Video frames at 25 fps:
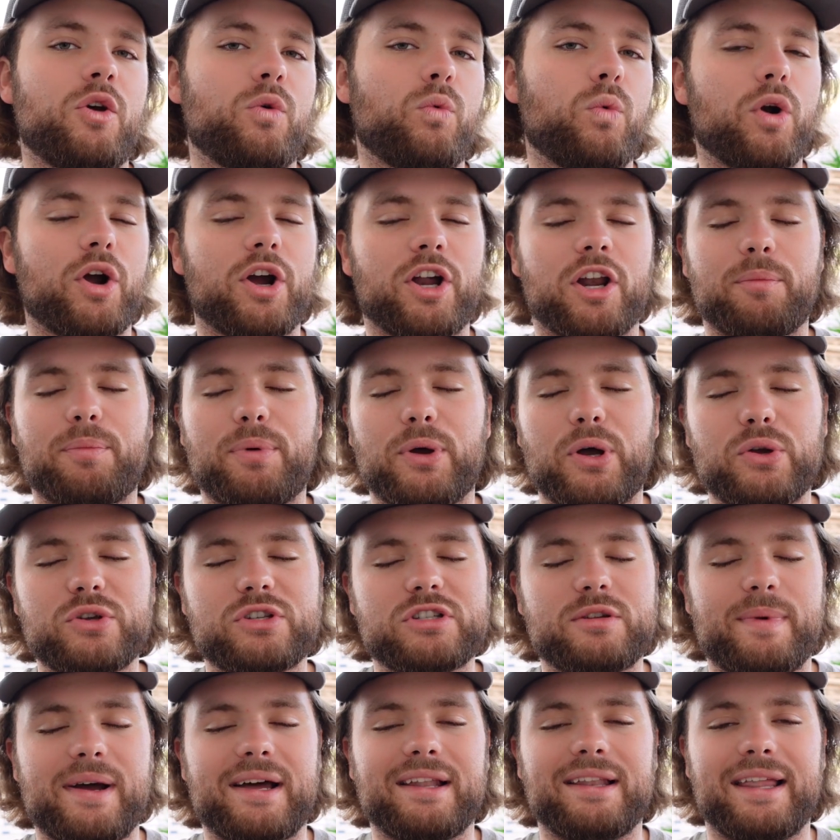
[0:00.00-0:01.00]
we're going to
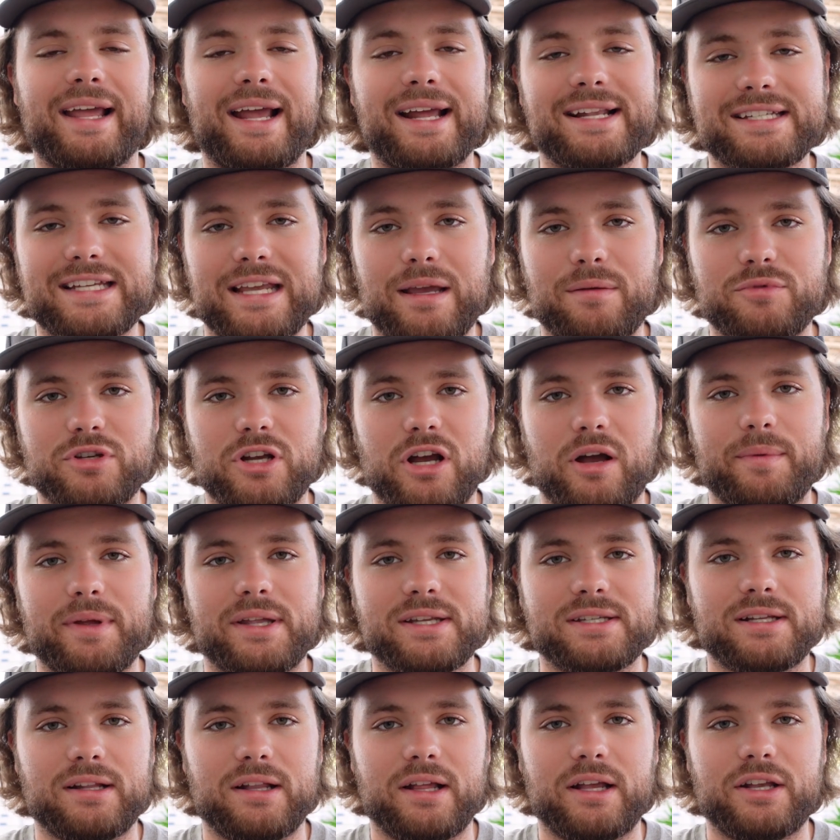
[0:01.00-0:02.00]
post about landscape job
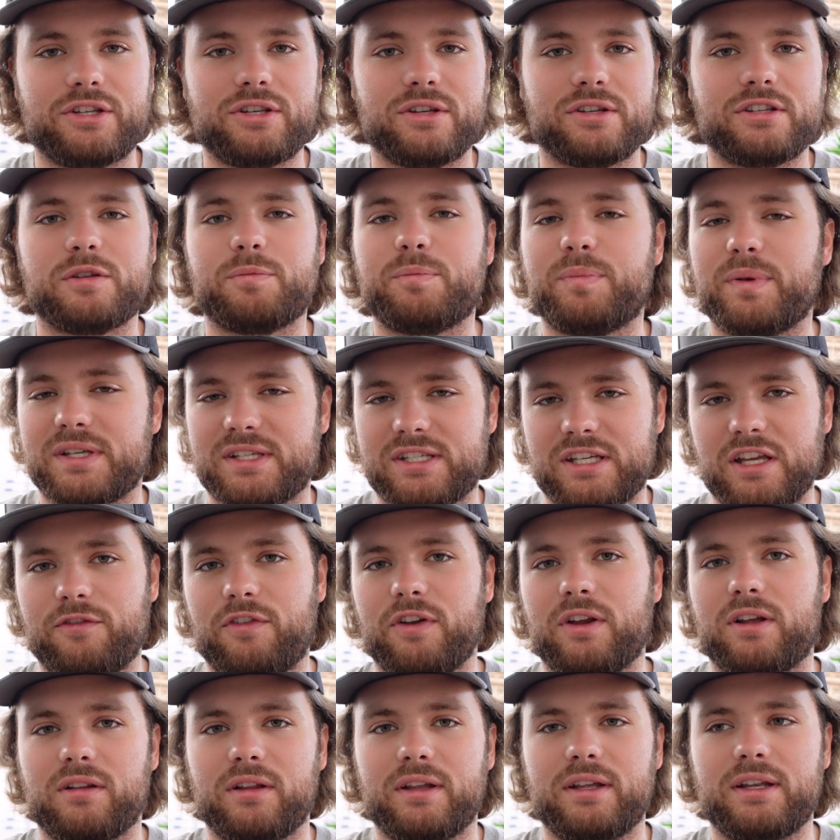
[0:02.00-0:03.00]
installation
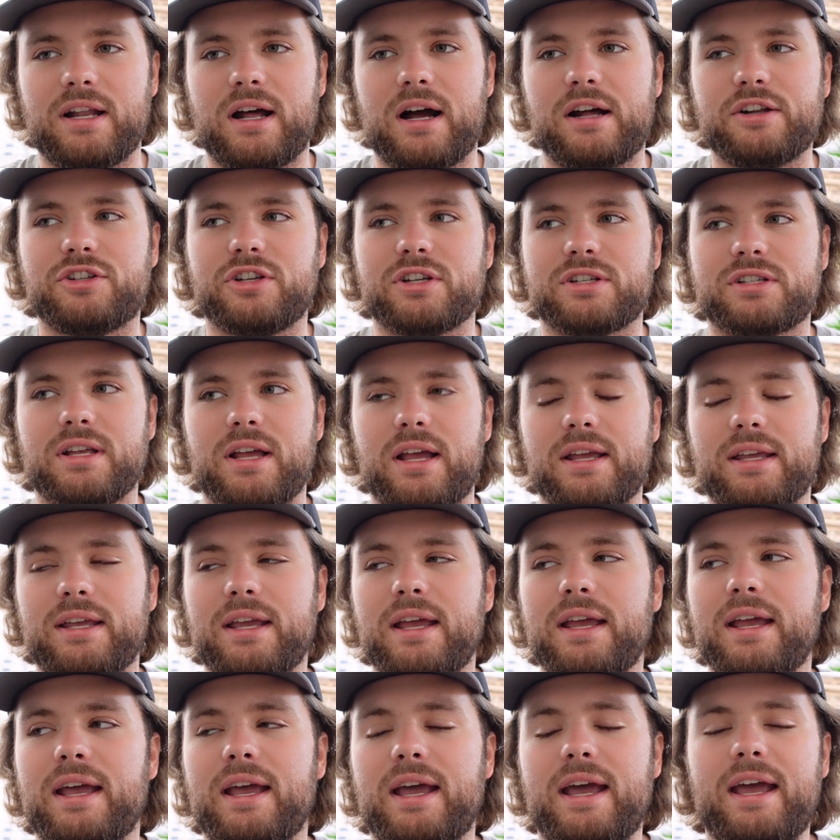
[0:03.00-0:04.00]
specifically, not just like,
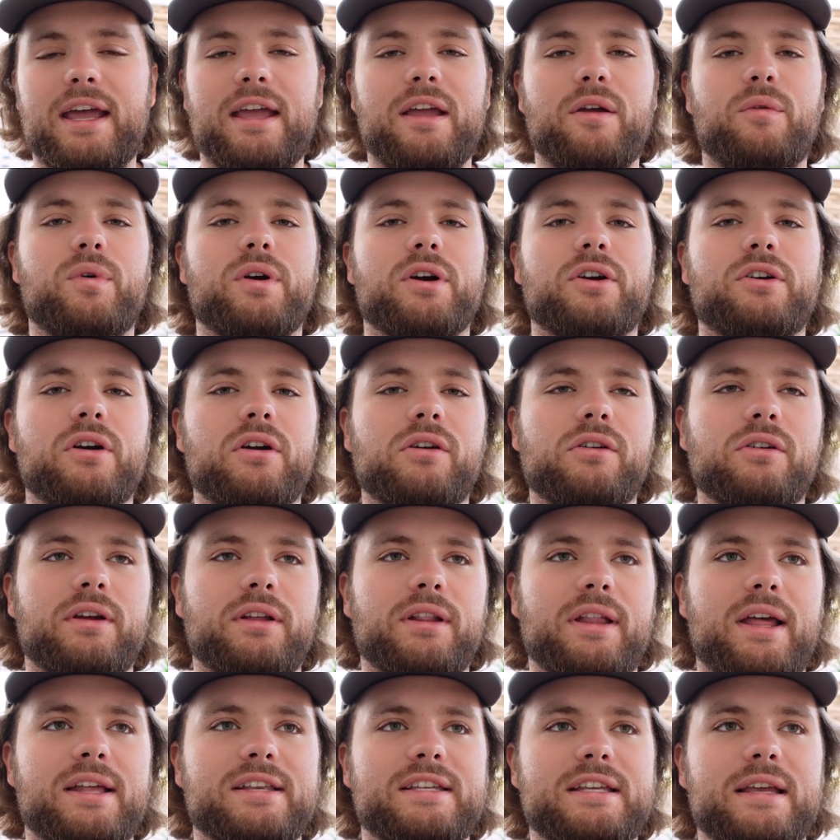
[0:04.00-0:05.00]
hey, we're growing
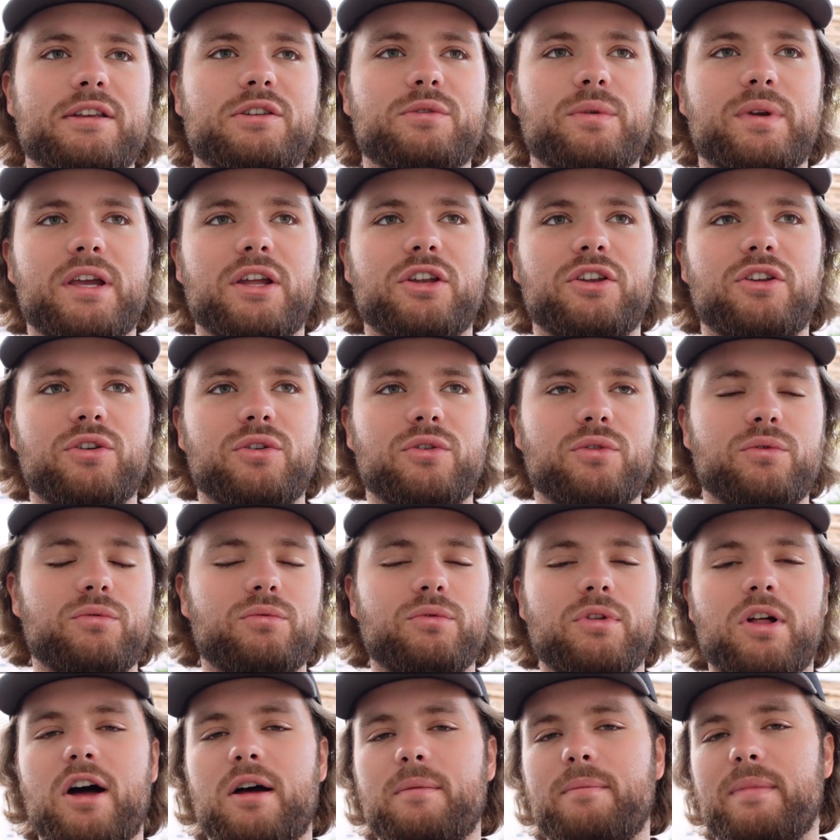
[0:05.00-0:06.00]
green landscapes. We can do
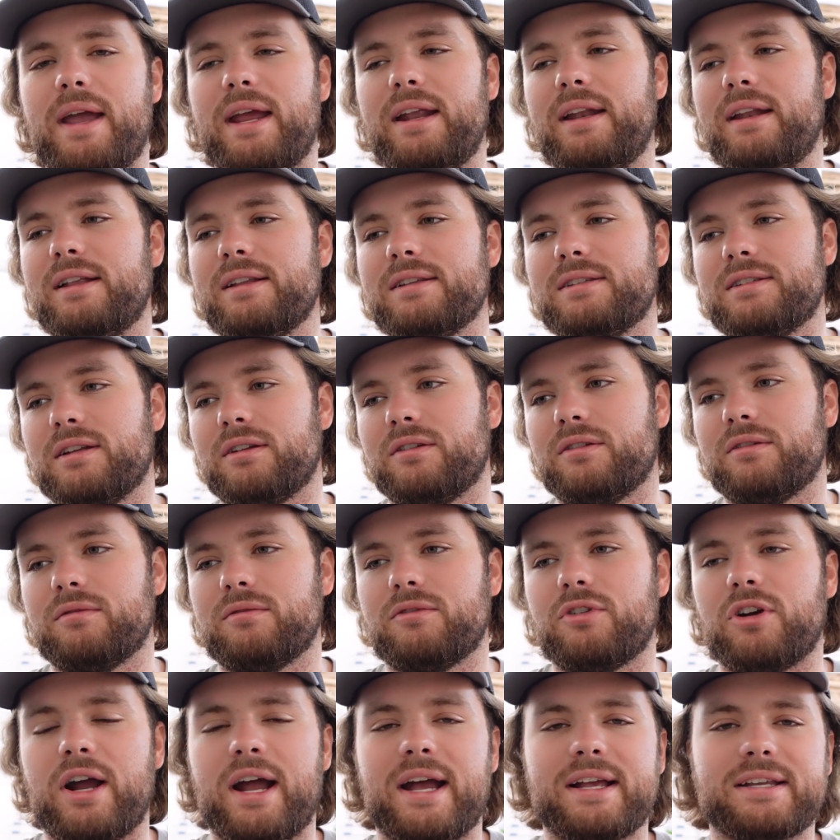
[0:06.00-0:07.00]
lawn maintenance
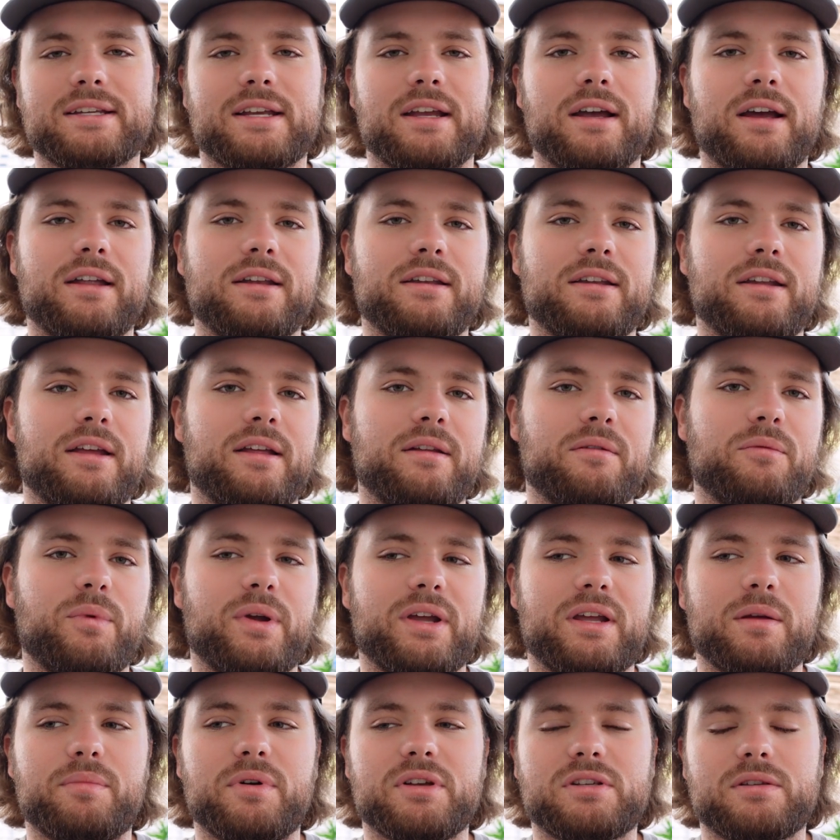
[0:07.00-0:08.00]
and grass cutting, and
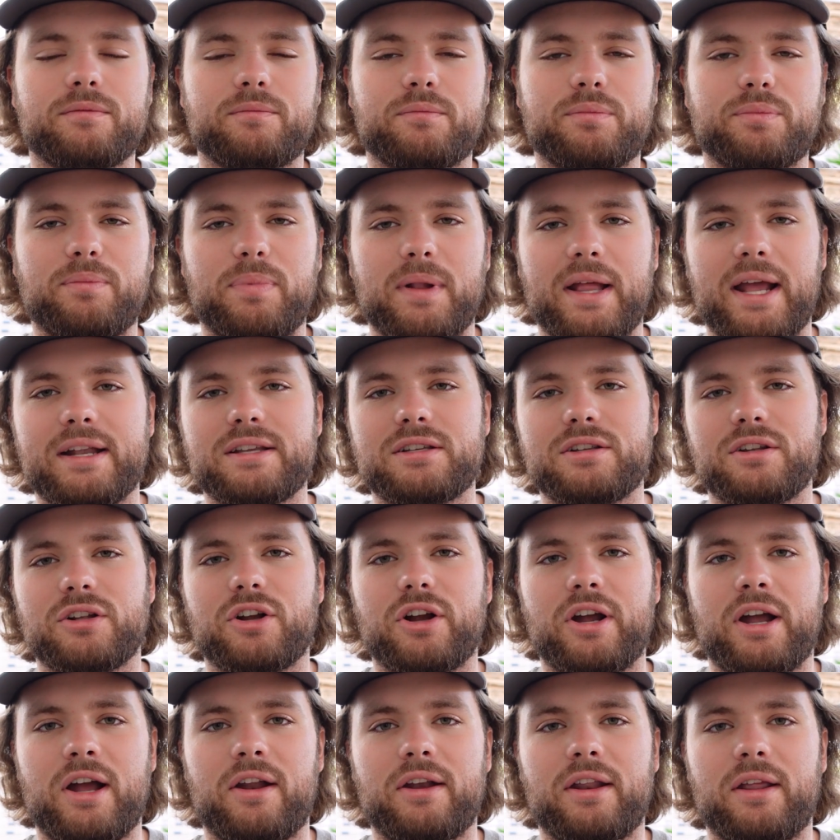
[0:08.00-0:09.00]
we can put some plants in the
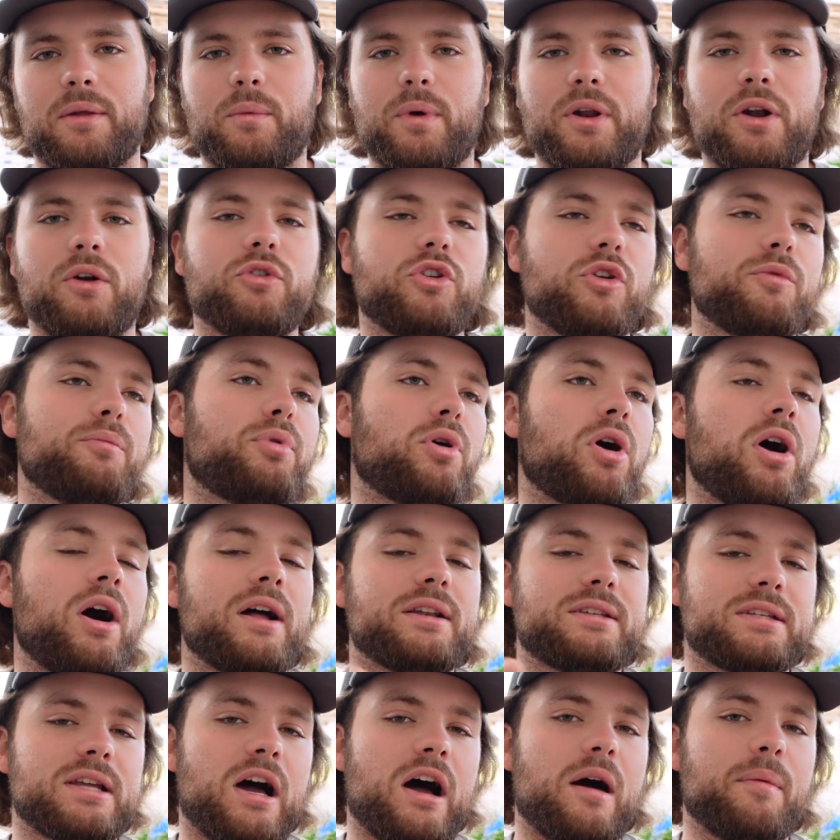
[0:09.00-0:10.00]
ground. And we don't do
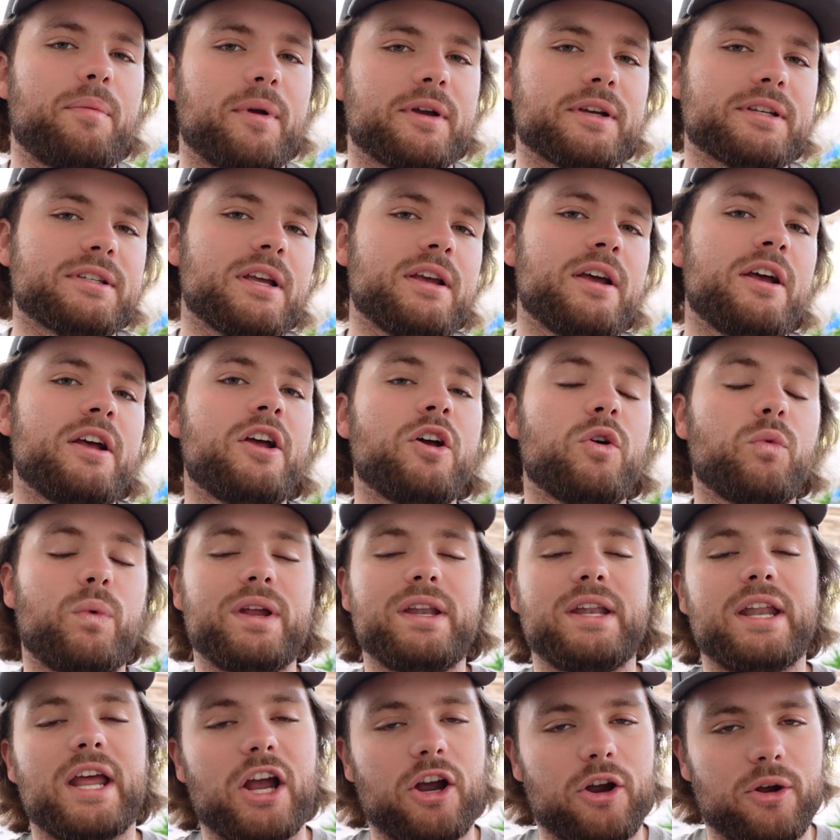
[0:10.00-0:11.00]
broad topics.
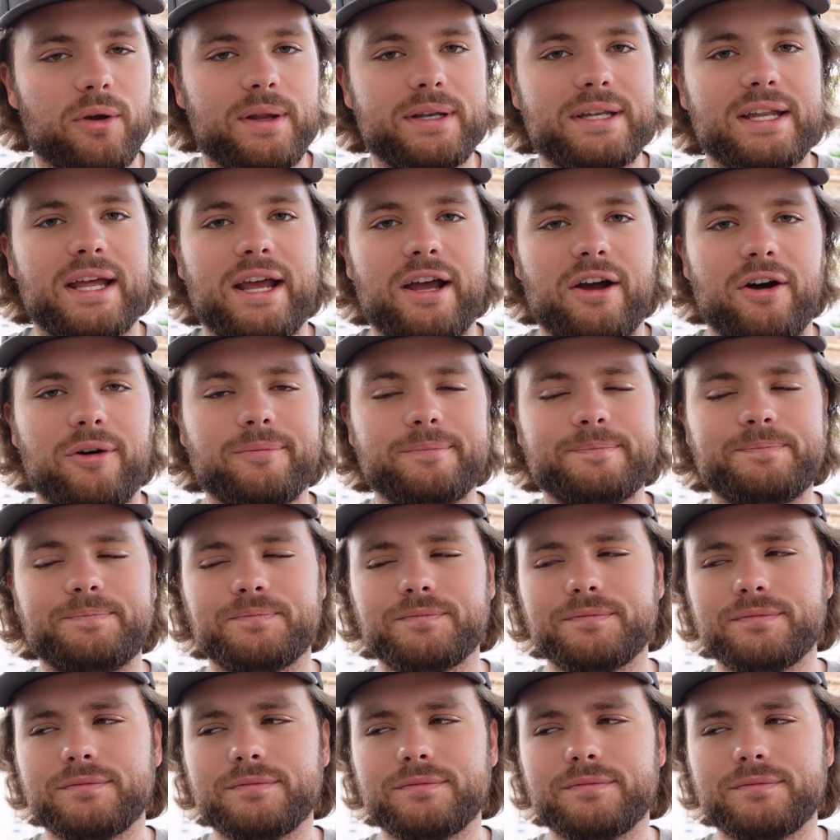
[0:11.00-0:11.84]
We narrow it down,